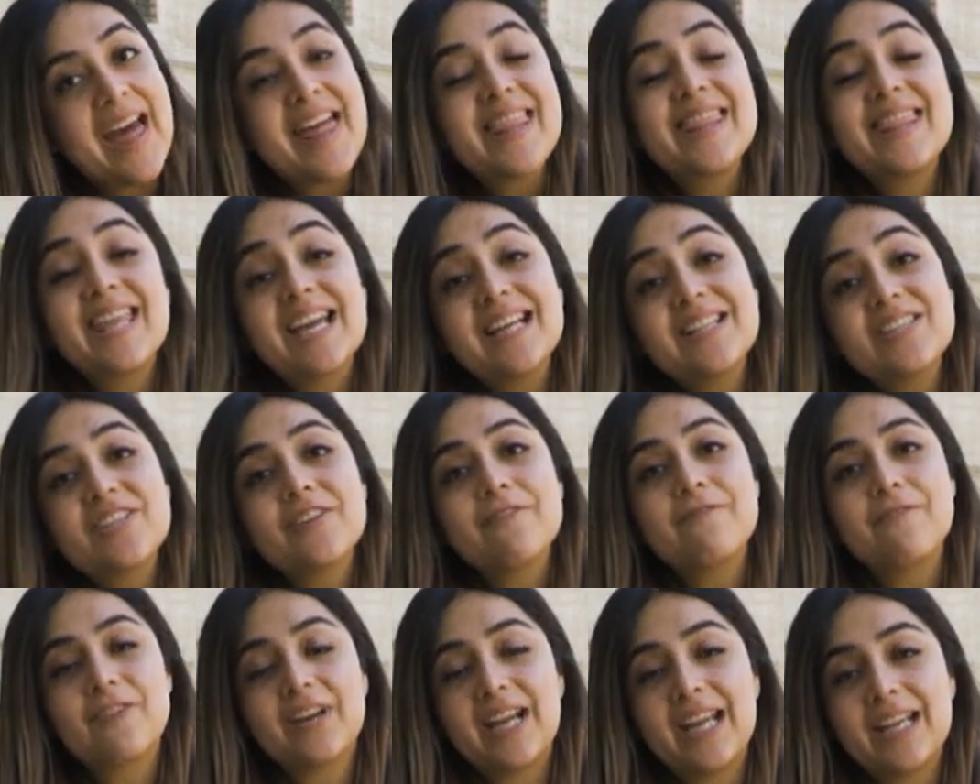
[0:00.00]
then
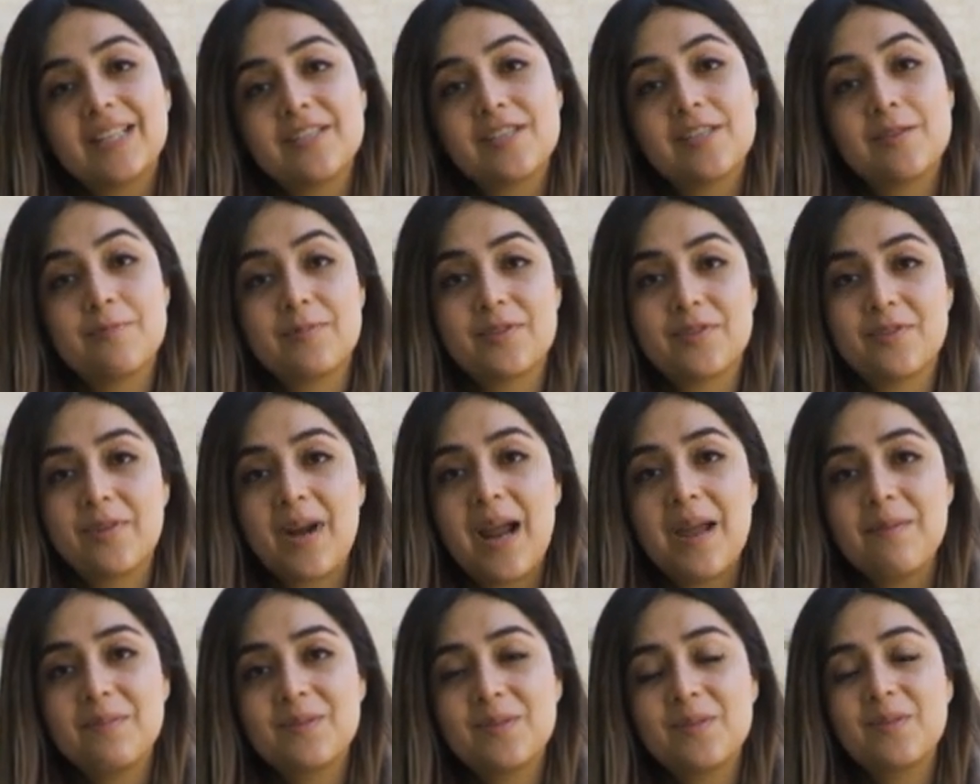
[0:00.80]
don't forget to
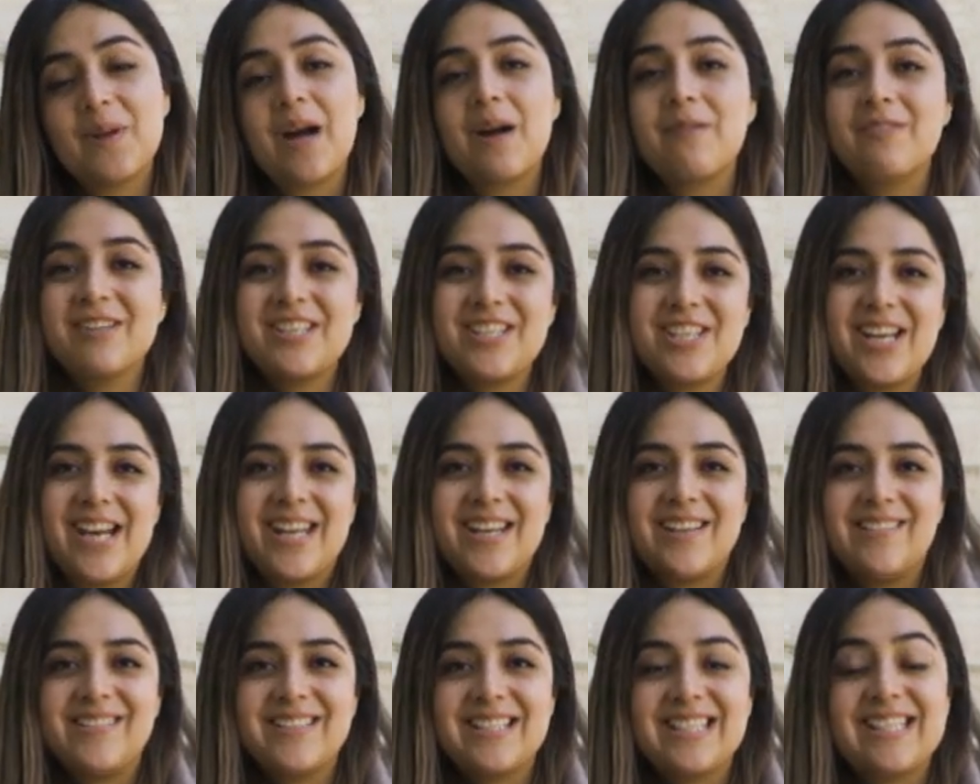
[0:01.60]
subscribe to our channel.